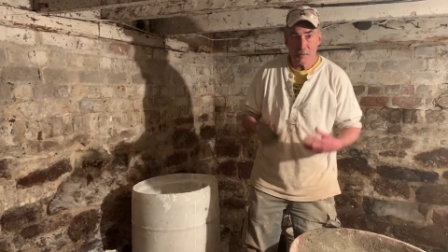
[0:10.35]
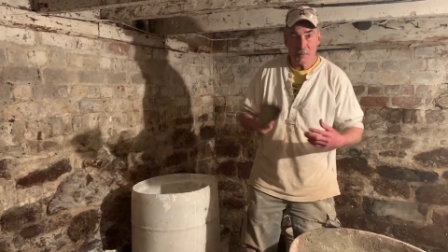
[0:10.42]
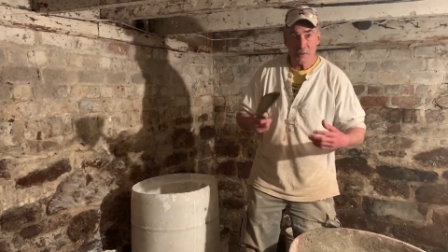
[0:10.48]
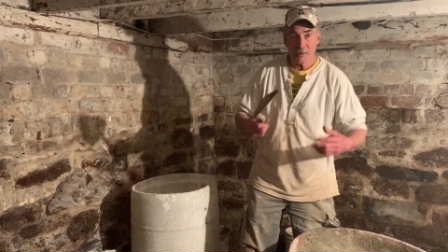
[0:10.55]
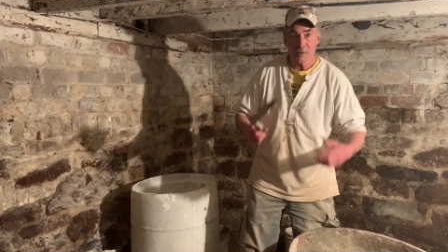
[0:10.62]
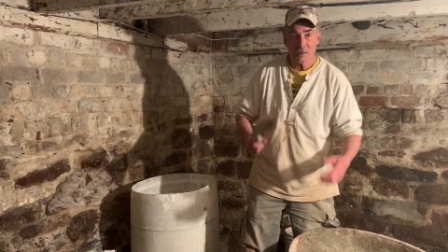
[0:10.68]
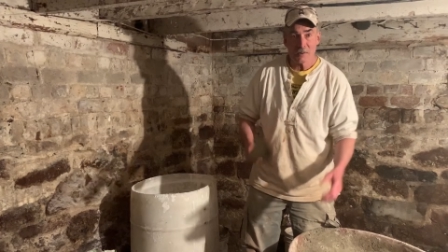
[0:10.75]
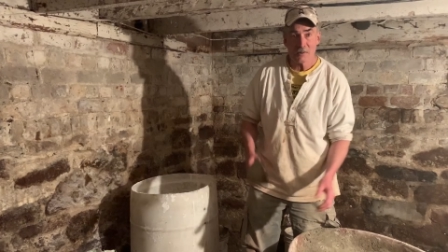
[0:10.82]

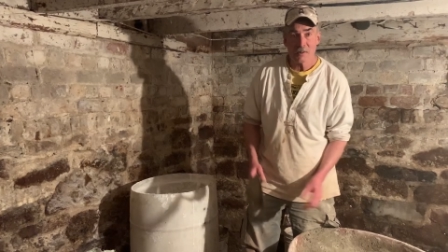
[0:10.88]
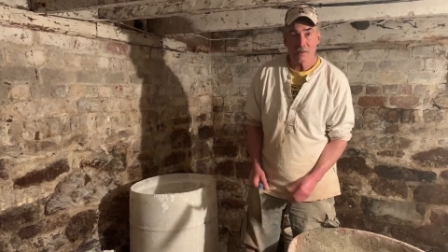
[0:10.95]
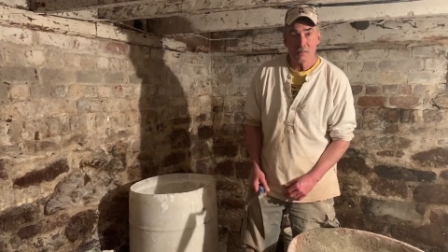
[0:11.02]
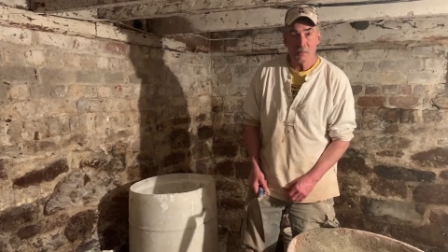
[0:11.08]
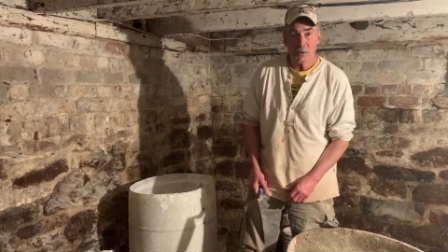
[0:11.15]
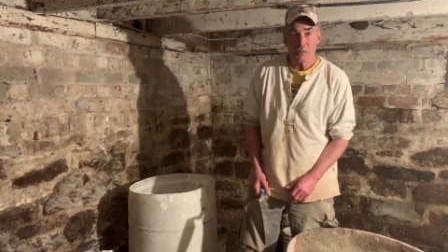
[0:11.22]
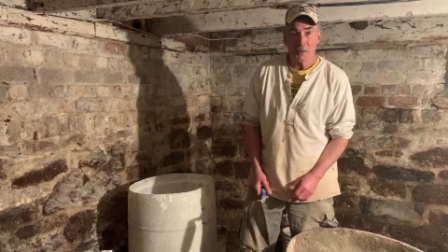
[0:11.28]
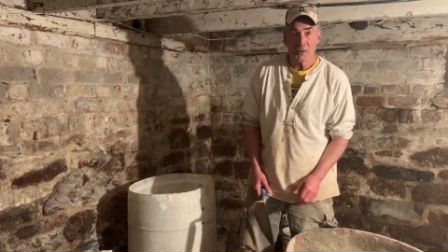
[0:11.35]
business
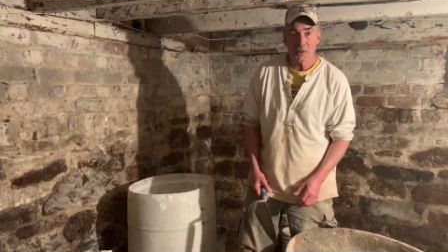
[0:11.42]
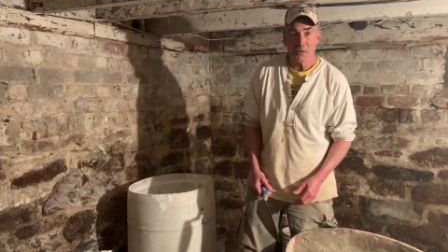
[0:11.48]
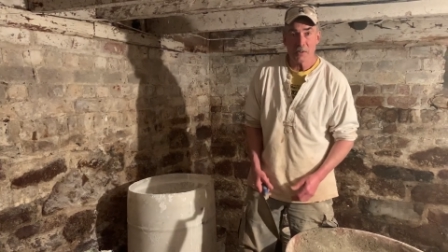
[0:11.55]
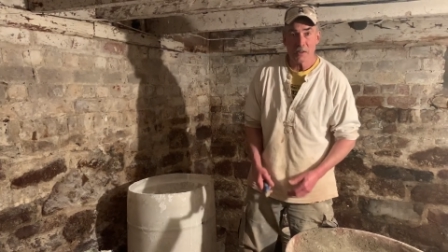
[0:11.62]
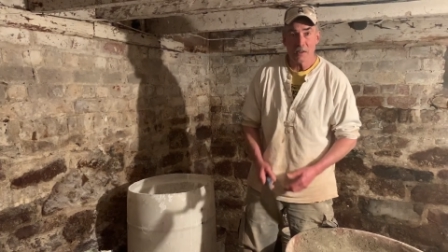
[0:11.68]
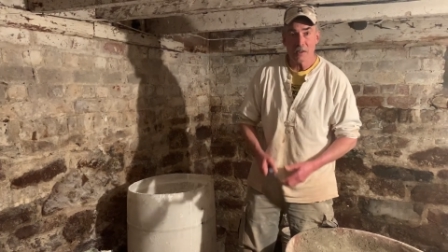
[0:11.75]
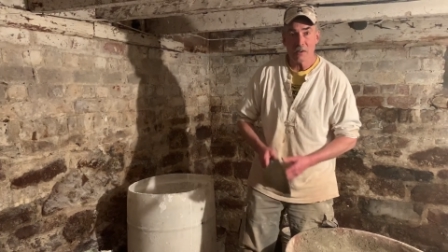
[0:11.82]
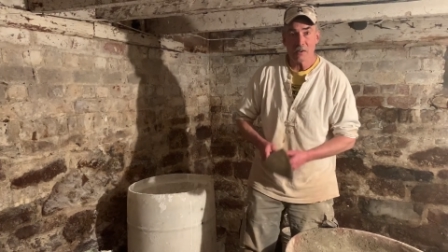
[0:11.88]
and what we're
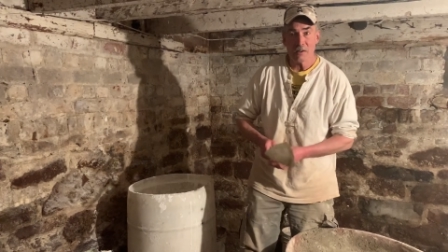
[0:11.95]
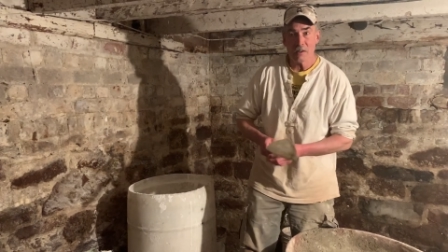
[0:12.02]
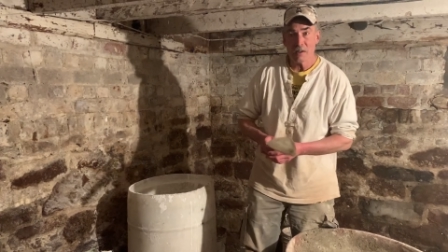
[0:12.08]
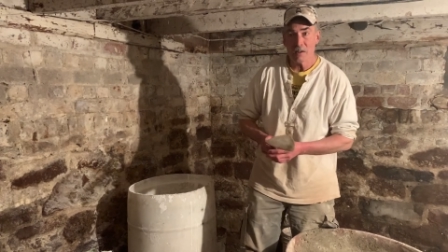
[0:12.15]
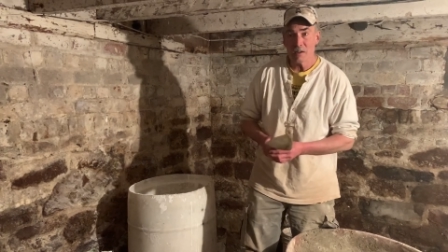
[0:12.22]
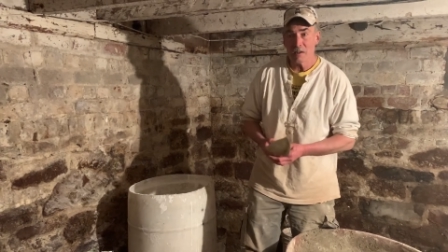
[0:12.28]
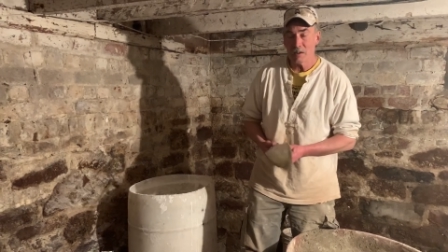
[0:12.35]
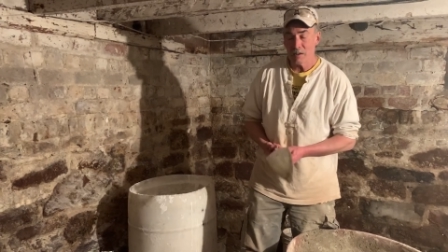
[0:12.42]
doing here
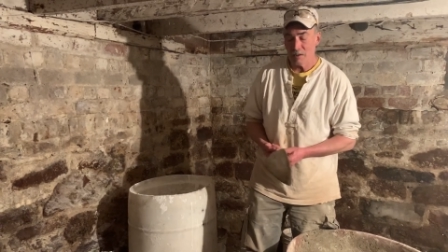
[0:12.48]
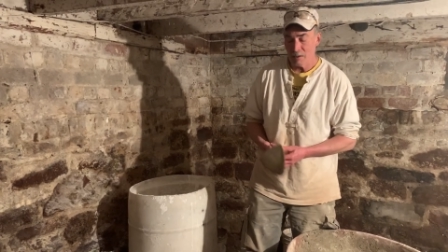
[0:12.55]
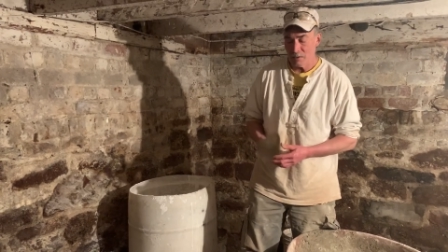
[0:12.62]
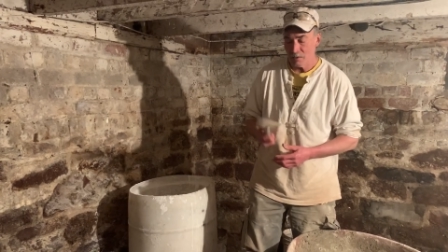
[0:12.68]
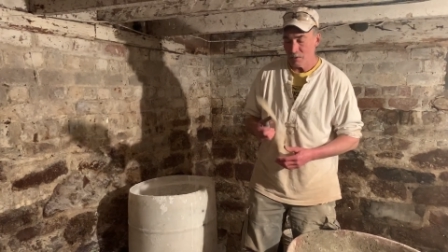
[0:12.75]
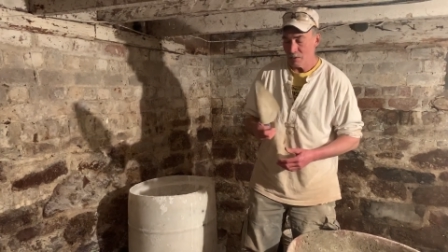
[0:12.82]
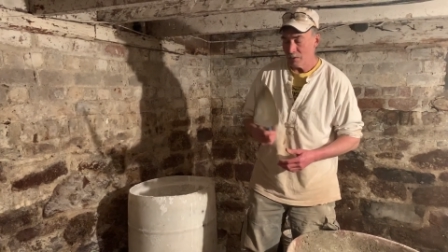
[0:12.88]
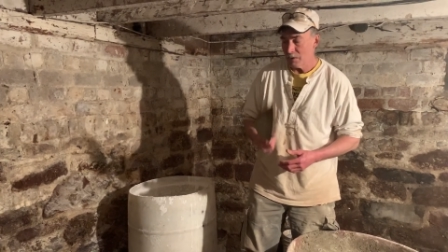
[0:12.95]
in the
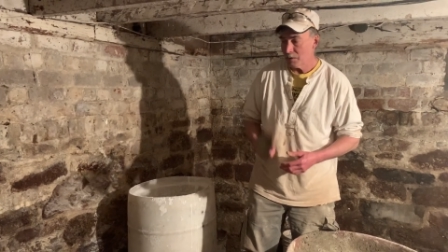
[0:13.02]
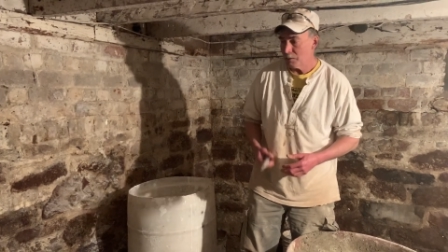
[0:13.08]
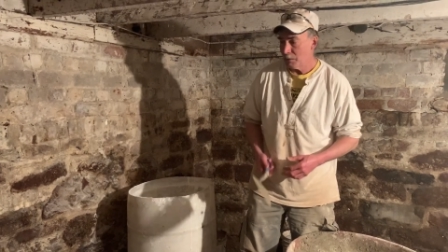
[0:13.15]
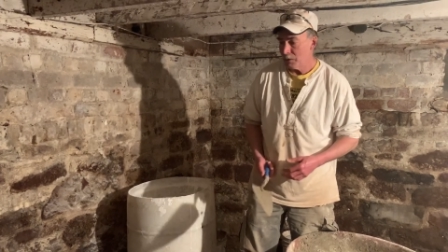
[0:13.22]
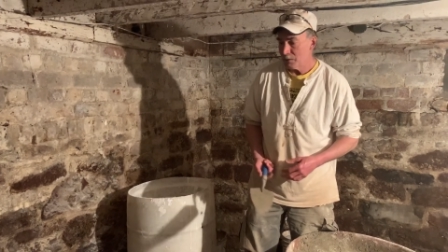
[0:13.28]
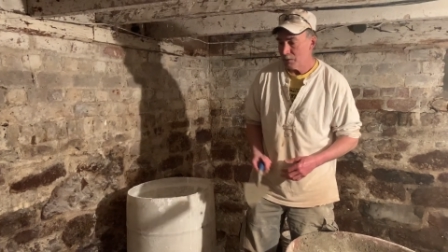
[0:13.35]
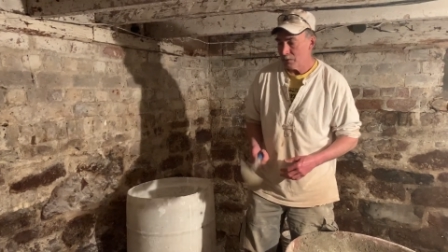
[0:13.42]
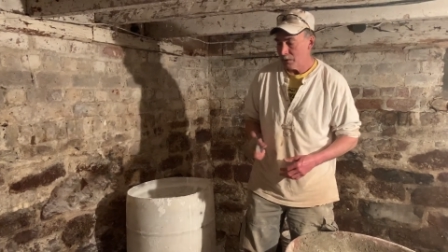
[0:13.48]
historic
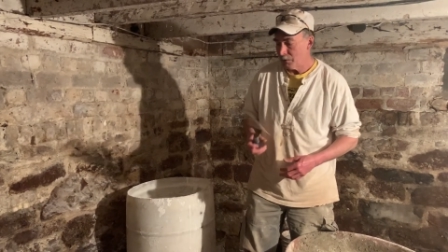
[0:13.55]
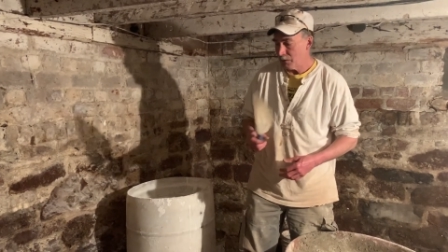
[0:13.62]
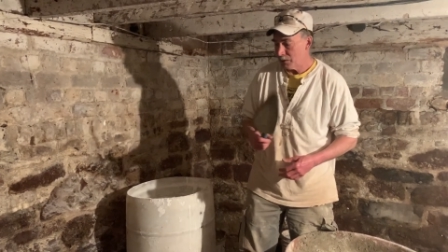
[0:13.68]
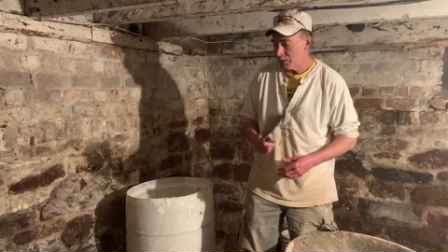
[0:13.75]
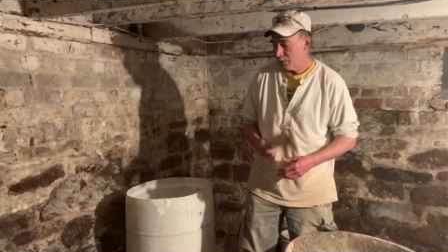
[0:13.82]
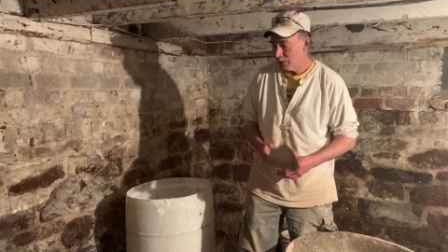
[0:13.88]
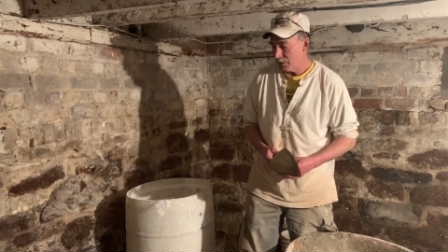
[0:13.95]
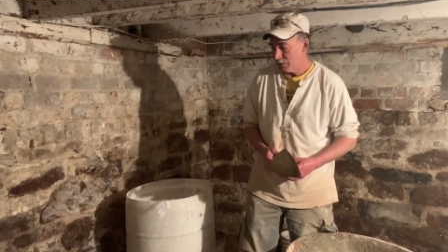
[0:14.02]
masonry
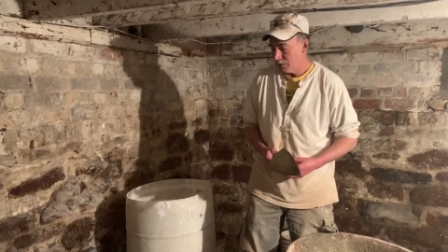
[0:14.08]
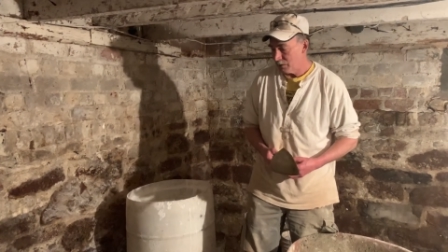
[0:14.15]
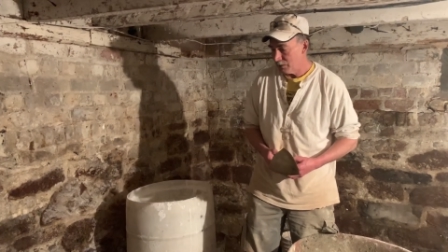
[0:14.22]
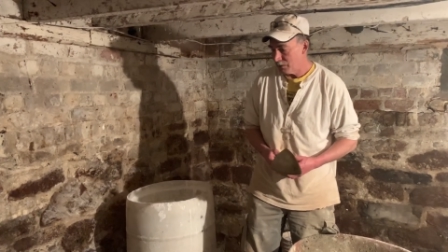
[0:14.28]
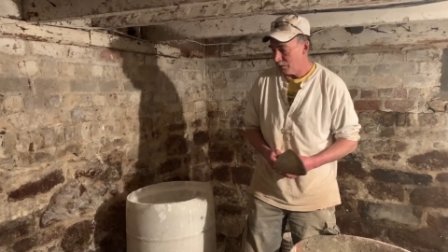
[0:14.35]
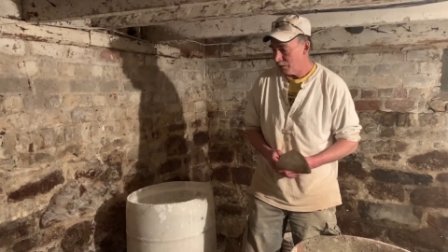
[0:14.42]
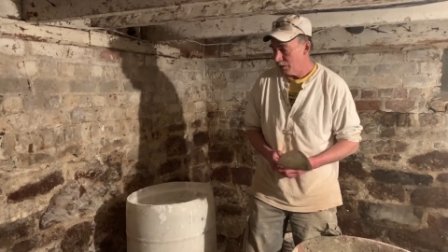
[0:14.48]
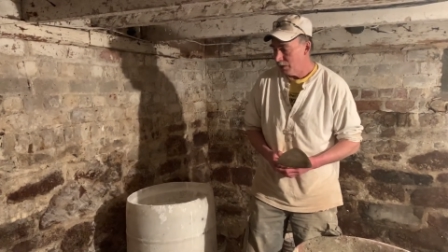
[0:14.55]
restoration.
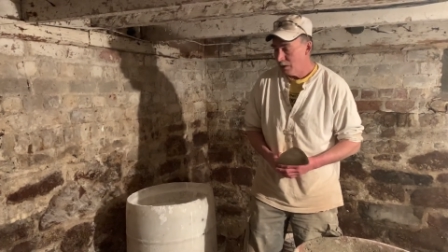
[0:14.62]
So